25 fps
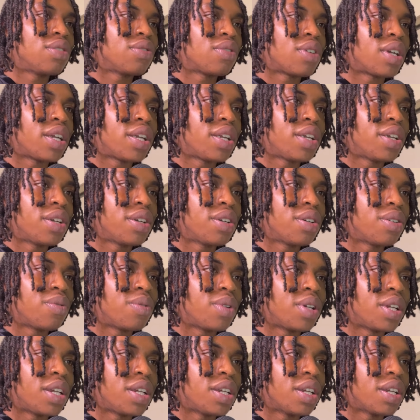right here
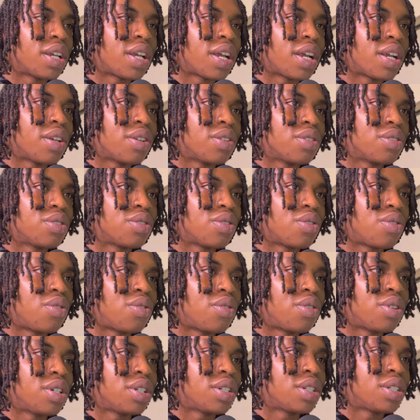when the indicator is
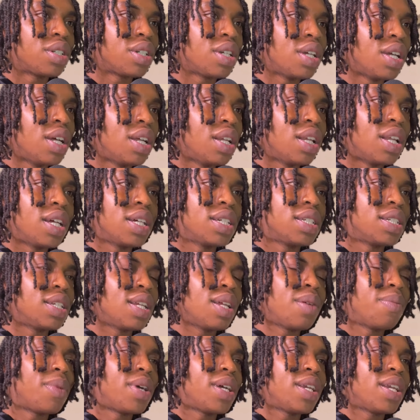orange. Like I said,
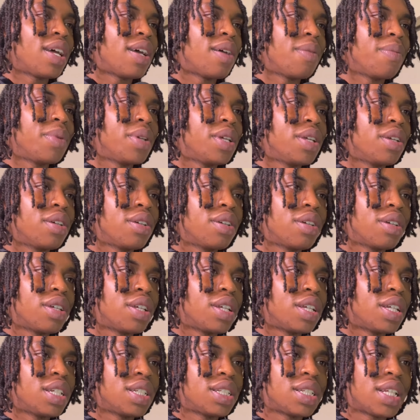that might not be
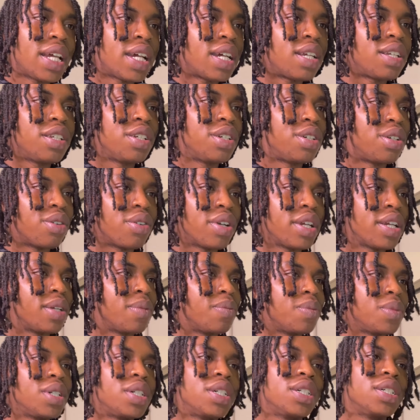exactly
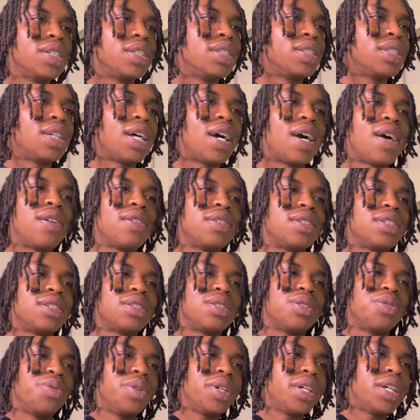correct because how is
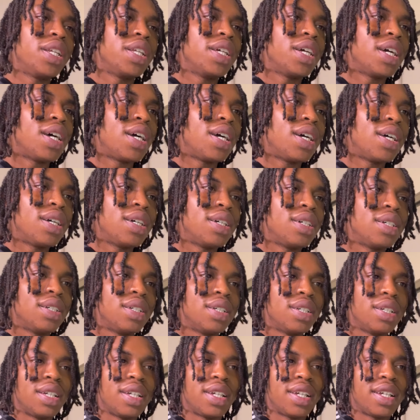this a weekly high
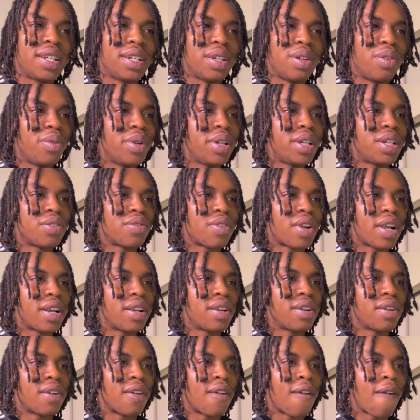and the week is right
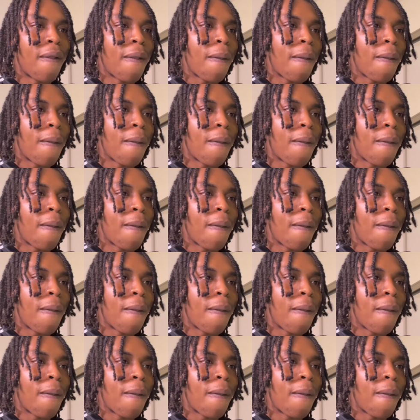here?